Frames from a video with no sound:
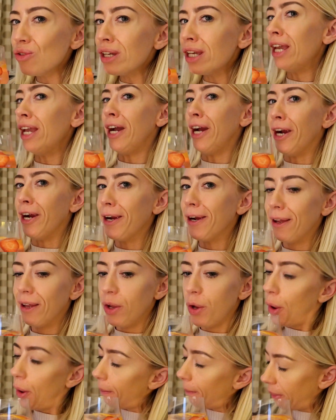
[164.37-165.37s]
Care,
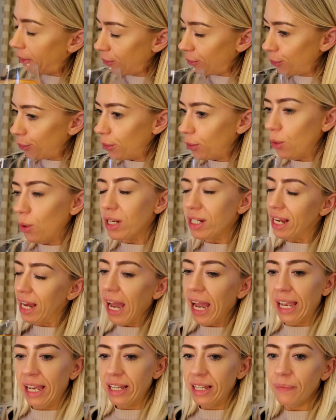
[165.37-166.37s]
but no
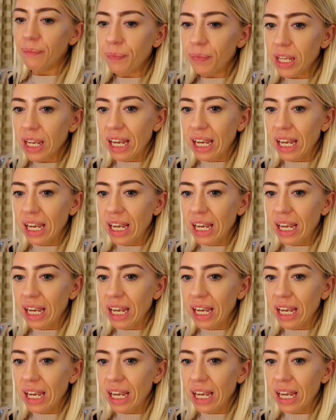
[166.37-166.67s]
diet.